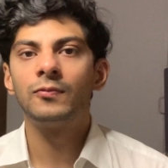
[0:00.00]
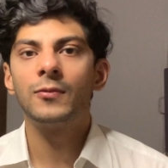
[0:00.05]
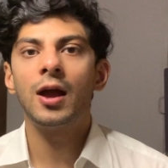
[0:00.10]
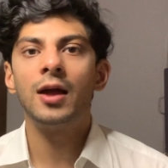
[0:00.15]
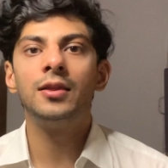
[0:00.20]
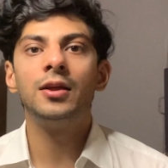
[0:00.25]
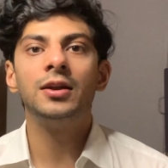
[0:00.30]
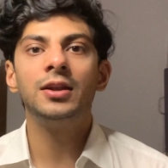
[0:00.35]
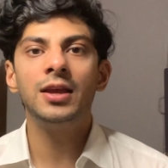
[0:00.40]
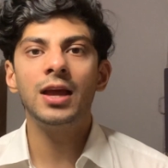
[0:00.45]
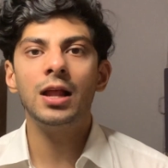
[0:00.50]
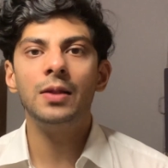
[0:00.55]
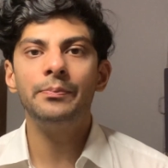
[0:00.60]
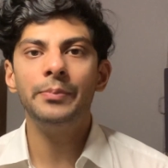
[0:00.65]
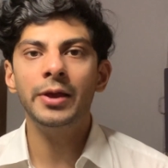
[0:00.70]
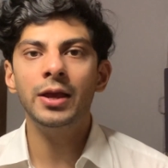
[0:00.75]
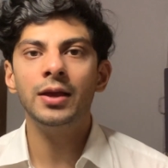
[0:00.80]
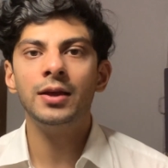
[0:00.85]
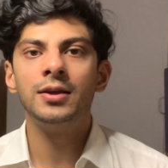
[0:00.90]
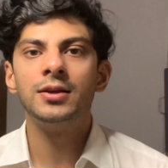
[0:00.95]
and the
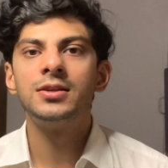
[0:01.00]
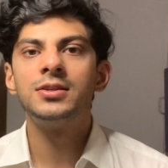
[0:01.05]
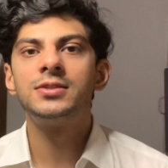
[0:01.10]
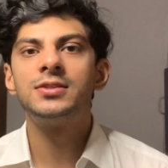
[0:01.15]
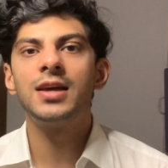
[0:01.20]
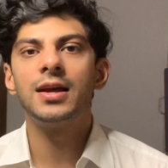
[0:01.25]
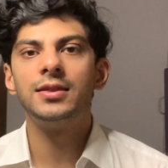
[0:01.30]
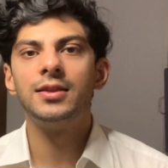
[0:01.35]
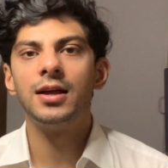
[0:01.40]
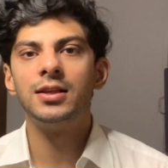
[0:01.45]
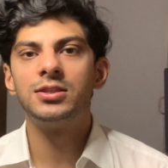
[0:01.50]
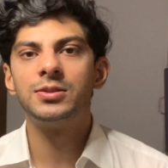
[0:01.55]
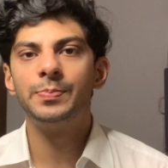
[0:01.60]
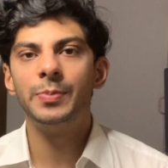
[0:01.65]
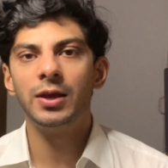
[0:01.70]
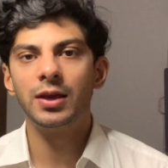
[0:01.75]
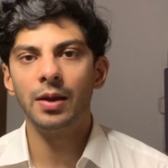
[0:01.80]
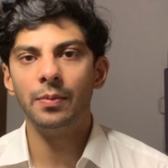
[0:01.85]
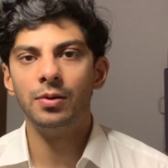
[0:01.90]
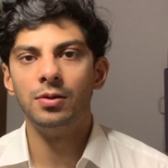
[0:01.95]
TLP said the
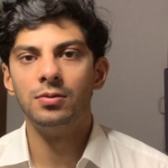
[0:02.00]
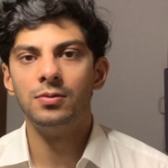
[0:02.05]
unspeakable.